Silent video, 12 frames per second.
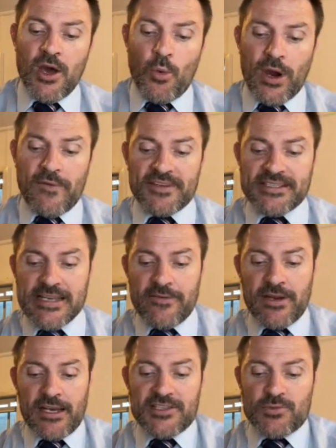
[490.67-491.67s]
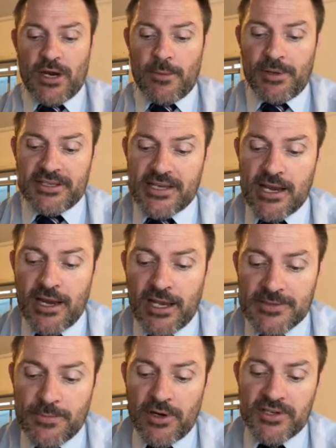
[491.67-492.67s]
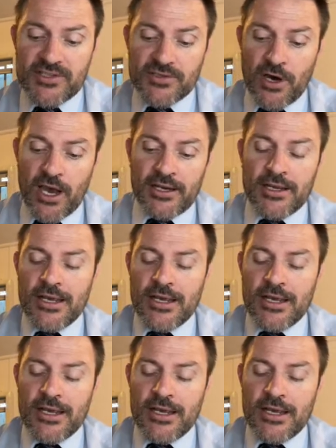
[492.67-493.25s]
we have the 7x squared plus 18x minus 9.